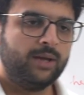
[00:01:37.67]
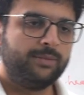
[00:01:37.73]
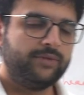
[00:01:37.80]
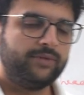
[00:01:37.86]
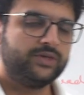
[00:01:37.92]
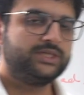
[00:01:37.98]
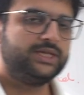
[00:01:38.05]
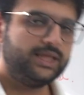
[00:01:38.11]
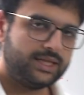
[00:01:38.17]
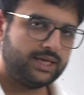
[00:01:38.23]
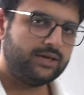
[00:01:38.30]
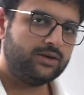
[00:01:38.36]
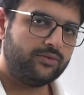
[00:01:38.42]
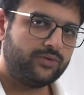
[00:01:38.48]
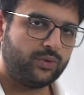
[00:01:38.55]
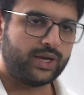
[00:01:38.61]
But if you're still
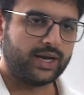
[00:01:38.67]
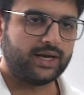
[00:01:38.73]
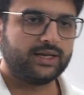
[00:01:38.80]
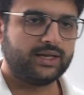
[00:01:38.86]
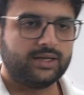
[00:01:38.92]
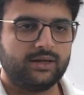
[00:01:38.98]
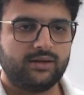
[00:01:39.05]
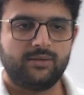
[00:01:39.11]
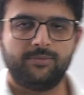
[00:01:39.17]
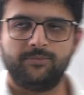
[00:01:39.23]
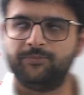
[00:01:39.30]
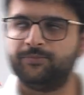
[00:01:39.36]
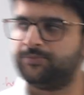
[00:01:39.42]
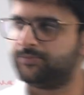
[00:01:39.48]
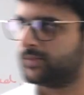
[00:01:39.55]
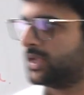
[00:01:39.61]
thinking of doing it,
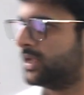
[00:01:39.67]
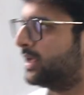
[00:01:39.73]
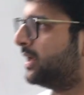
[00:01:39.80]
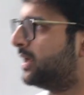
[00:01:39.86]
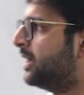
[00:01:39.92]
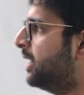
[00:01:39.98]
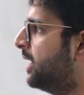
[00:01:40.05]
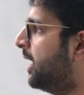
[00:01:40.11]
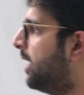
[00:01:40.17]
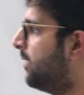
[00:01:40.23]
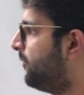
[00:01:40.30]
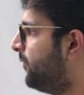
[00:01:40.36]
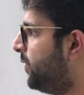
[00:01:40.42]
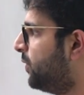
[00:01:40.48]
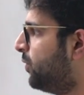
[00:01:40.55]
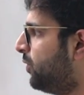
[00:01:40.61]
a
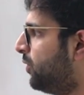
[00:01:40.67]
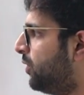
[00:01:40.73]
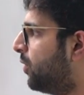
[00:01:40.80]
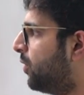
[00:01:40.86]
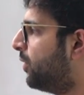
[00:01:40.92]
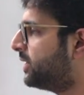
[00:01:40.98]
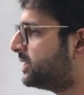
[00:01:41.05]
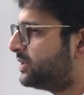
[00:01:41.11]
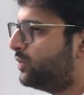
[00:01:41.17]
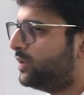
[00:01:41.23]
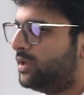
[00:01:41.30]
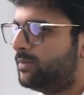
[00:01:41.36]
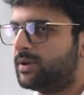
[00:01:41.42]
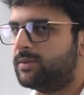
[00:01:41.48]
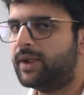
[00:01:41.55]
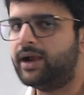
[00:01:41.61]
few don'ts to
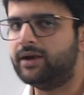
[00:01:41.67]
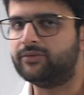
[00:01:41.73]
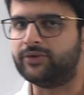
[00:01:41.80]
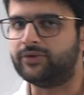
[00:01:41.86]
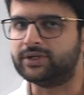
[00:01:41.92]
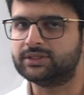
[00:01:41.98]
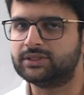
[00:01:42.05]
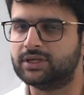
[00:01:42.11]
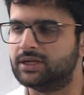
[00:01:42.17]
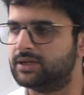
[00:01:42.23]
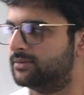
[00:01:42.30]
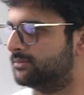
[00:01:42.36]
keep in mind first.